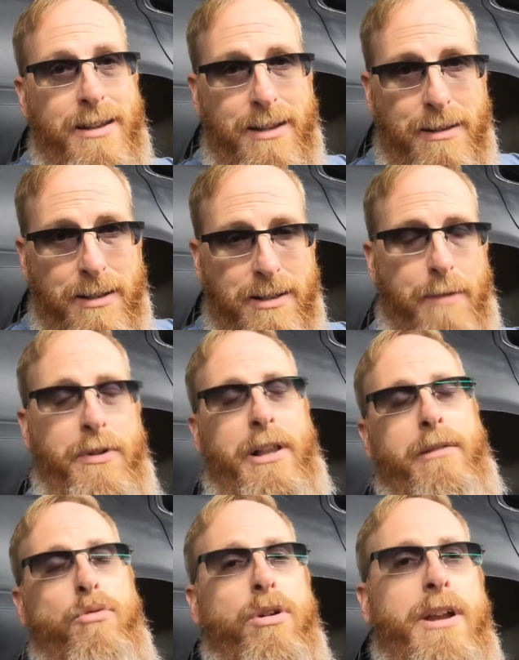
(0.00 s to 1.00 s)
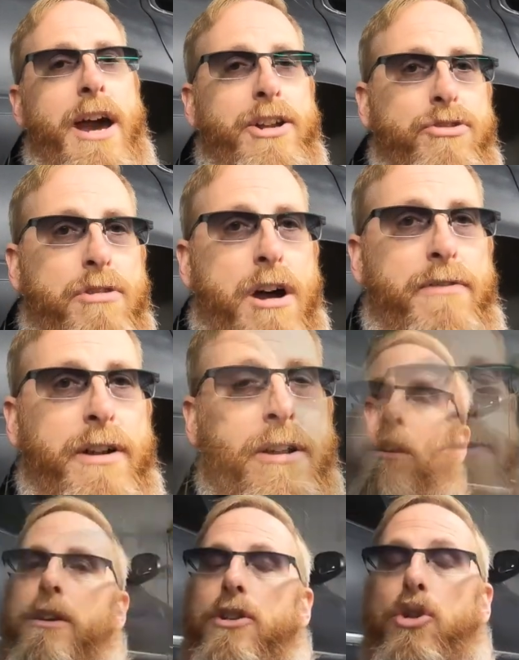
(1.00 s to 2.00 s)
something a little more catastrophic.
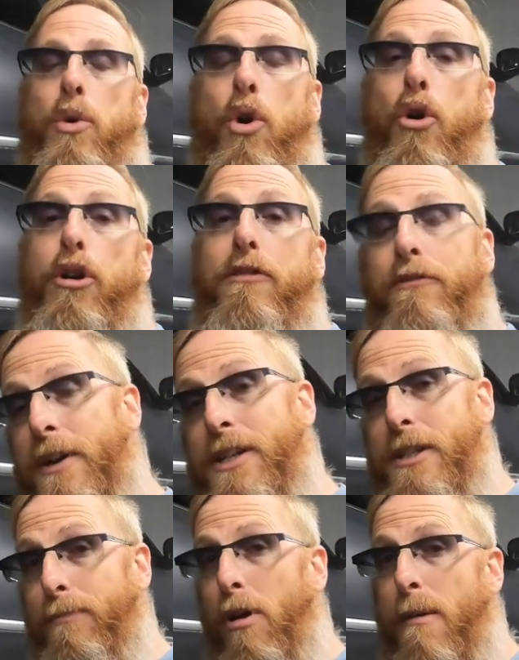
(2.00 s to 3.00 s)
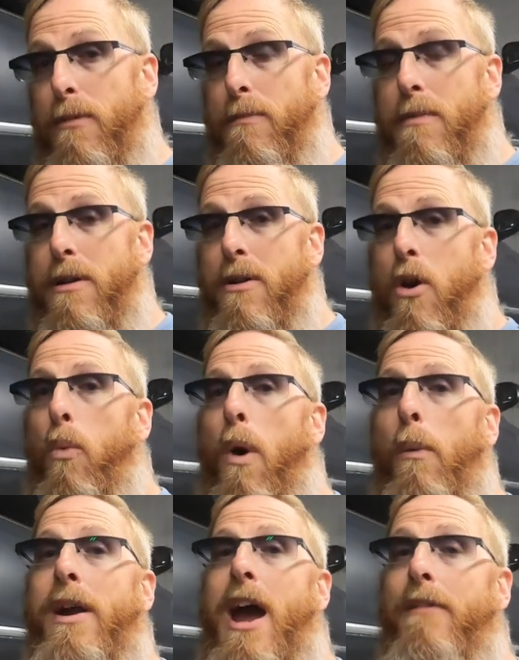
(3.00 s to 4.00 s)
So in order to fix the problem, what
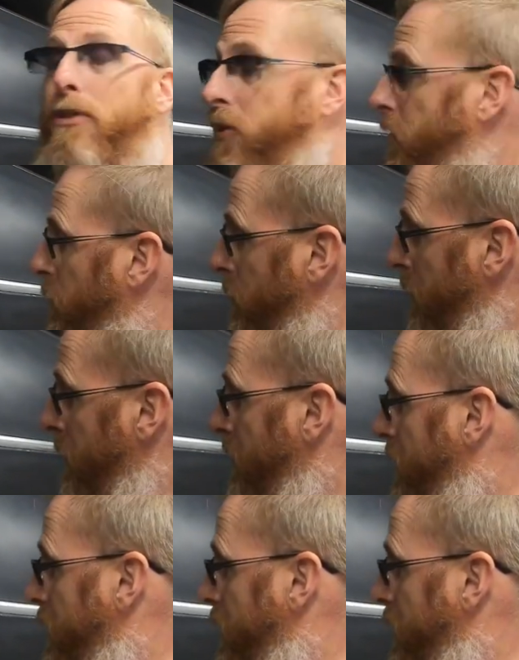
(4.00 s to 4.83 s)
we have to do is